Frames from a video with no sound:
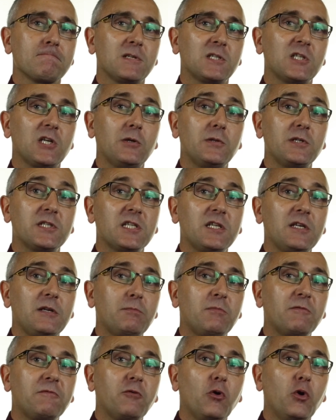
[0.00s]
So it's the
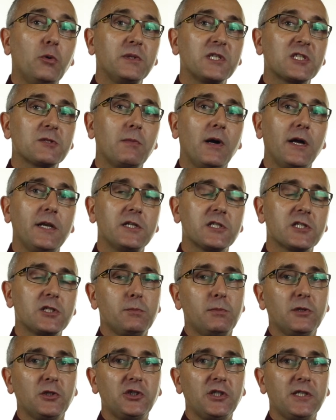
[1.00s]
performance minus
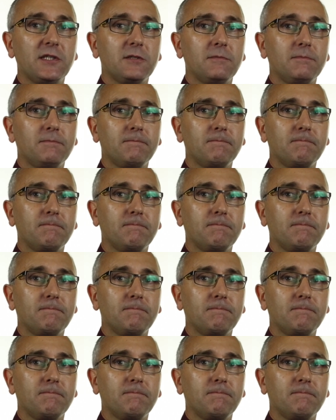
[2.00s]
the budget.